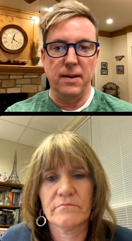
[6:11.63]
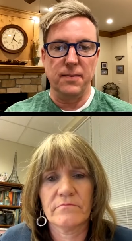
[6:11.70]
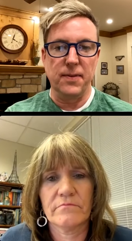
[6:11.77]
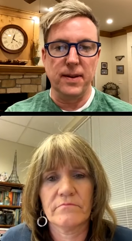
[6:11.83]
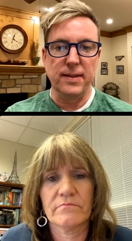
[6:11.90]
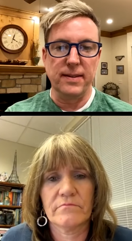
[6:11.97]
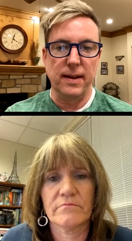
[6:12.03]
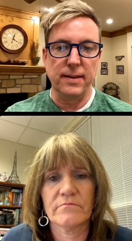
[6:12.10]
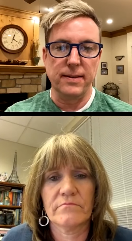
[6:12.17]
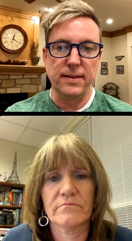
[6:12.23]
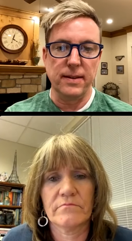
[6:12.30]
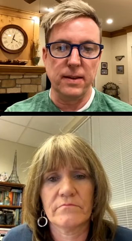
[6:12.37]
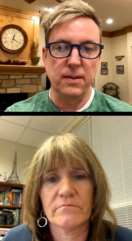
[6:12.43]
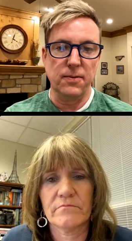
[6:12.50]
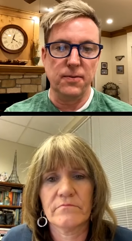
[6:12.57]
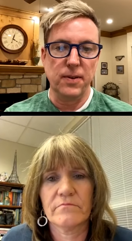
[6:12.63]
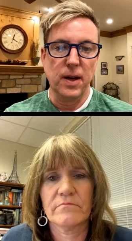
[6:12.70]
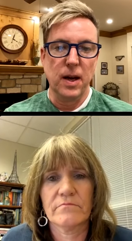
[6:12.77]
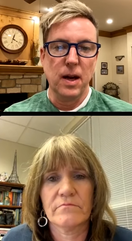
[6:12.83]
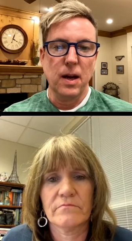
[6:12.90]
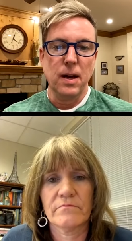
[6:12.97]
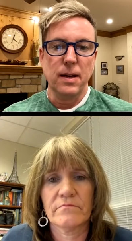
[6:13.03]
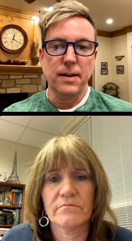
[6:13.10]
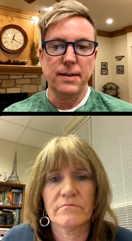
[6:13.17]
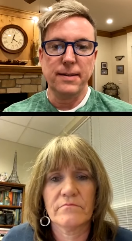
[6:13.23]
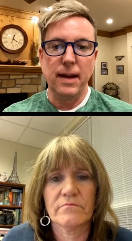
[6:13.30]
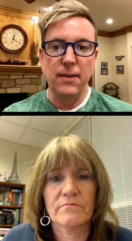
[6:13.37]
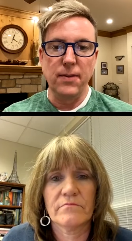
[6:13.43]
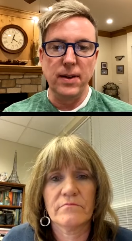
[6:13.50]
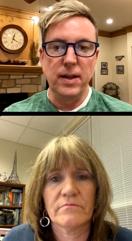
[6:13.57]
Speaker 1: a sensitive
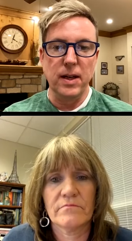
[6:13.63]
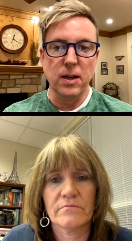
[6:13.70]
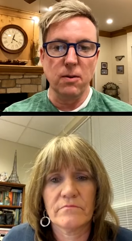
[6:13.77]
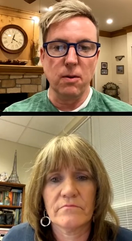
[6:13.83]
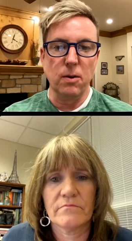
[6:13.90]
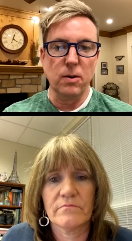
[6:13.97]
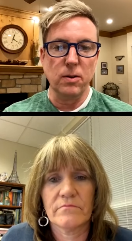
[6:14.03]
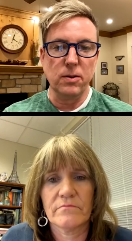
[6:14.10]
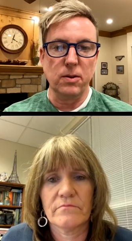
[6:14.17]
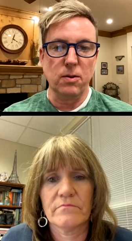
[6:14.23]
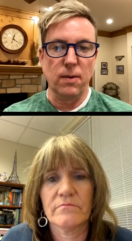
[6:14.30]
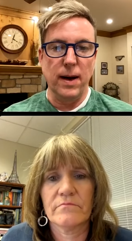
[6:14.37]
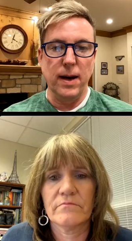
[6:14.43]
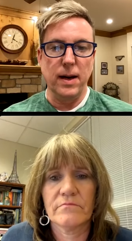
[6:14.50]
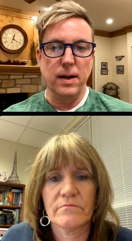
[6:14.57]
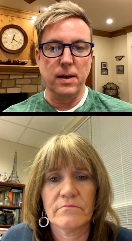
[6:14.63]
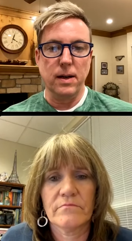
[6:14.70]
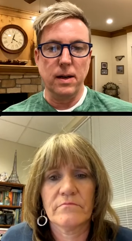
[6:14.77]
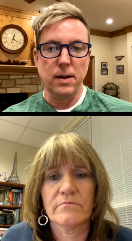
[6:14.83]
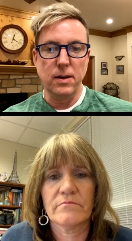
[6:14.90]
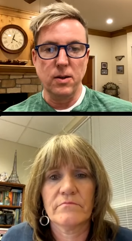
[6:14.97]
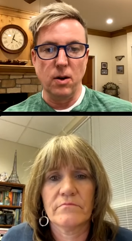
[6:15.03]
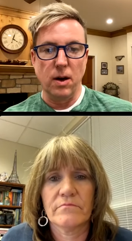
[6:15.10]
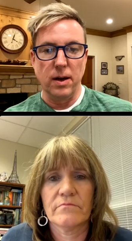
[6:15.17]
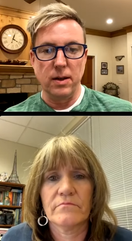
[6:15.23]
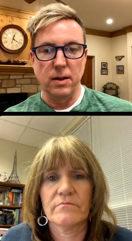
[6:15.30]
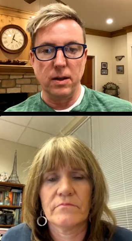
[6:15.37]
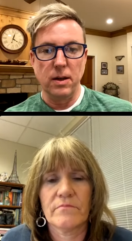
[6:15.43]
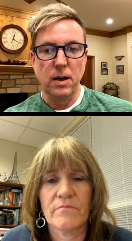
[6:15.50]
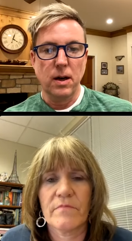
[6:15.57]
seven year old
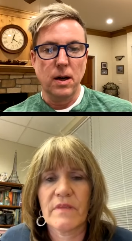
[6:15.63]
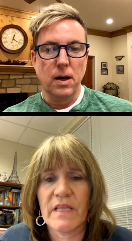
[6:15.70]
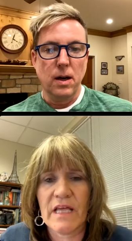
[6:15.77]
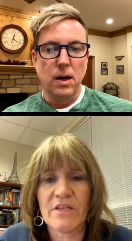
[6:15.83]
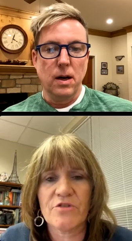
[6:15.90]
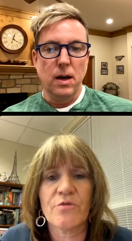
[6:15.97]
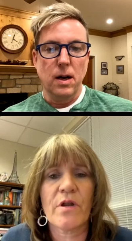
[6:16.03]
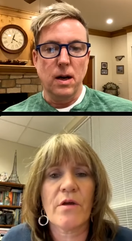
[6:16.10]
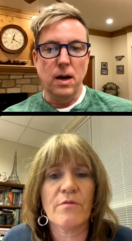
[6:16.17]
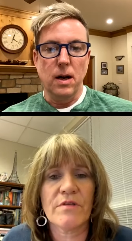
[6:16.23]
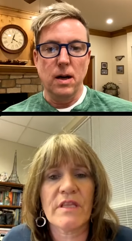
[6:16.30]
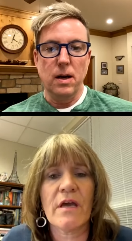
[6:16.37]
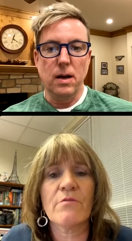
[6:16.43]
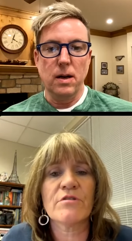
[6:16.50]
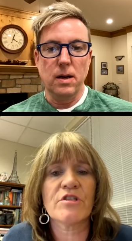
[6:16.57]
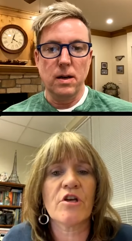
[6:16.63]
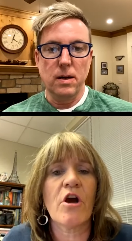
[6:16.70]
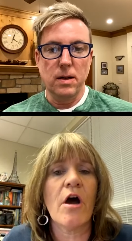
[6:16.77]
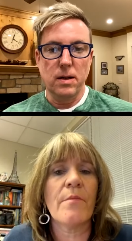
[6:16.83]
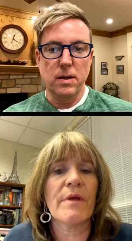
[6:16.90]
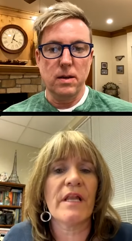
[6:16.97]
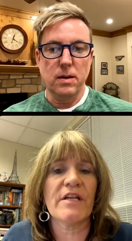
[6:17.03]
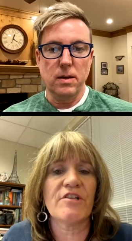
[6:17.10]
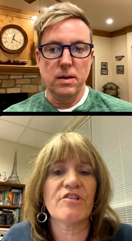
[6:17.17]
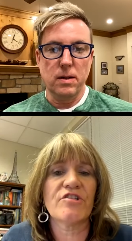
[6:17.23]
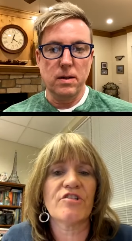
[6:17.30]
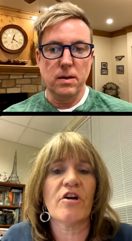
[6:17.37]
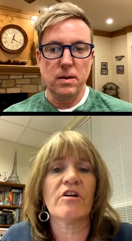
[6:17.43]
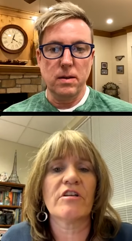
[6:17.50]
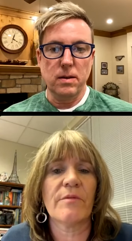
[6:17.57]
granddaughter.
Speaker 2: That's what I was, that was the comment I just
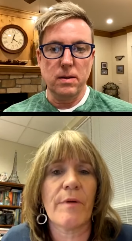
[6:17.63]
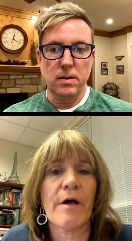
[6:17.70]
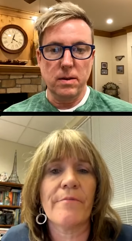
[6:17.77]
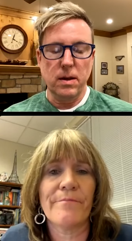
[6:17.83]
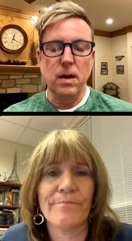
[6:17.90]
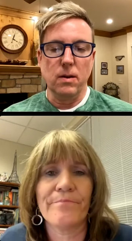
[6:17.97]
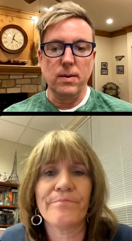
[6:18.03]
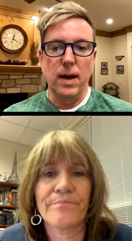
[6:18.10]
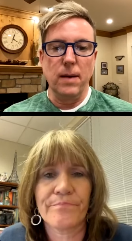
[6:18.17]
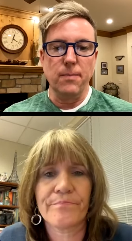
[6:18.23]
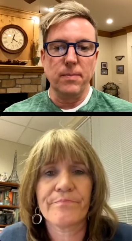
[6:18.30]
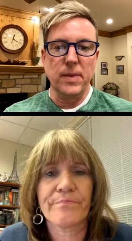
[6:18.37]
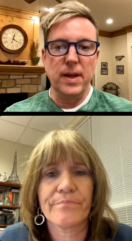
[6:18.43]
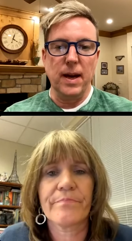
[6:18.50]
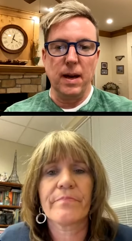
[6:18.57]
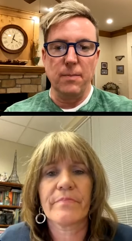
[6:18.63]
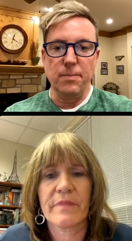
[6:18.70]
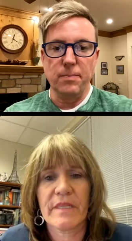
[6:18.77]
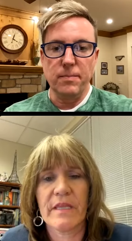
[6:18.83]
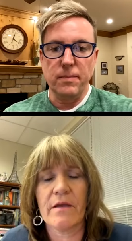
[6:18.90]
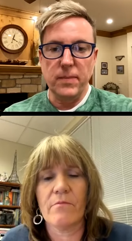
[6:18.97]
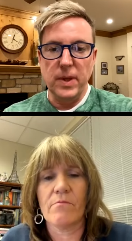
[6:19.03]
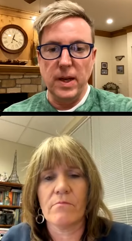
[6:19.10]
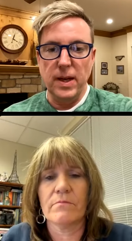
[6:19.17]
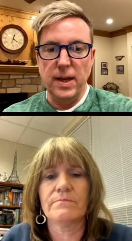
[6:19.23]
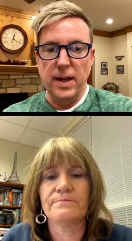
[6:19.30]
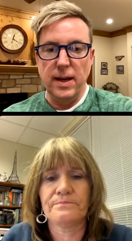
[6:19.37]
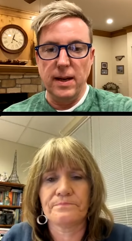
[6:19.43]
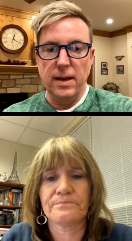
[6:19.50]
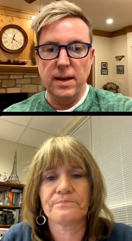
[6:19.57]
talked about.
Speaker 1: Okay. Yeah. Yep.
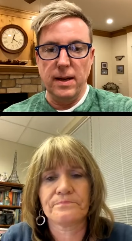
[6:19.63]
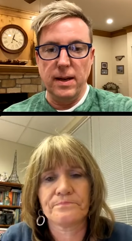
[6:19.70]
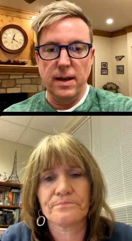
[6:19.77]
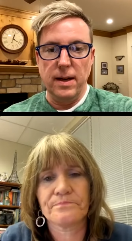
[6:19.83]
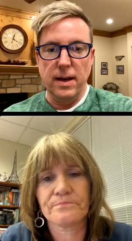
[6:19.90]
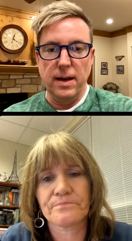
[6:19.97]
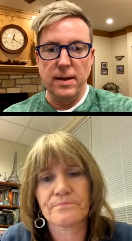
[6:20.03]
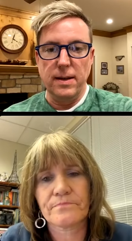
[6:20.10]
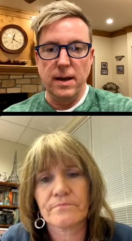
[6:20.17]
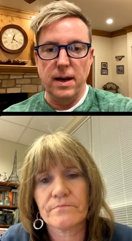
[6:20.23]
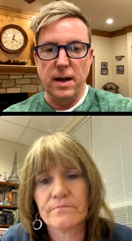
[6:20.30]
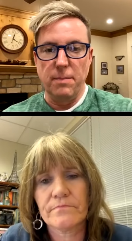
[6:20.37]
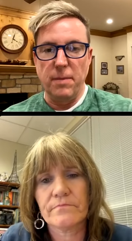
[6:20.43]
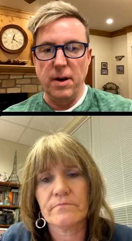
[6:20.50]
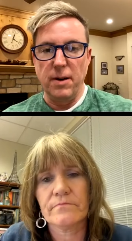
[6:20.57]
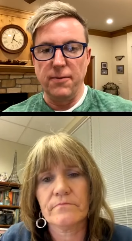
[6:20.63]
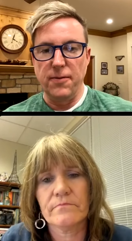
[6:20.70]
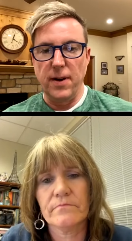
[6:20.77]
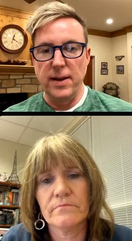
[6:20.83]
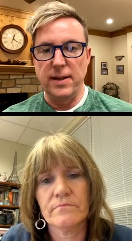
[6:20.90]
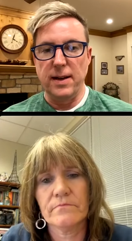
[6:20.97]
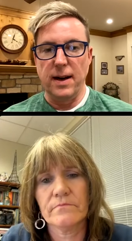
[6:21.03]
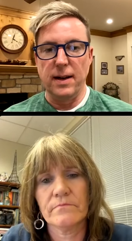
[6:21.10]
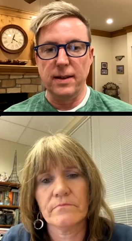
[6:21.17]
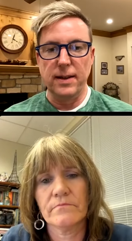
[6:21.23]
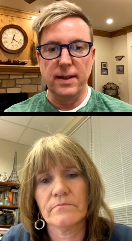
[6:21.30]
And um, our friend Colleen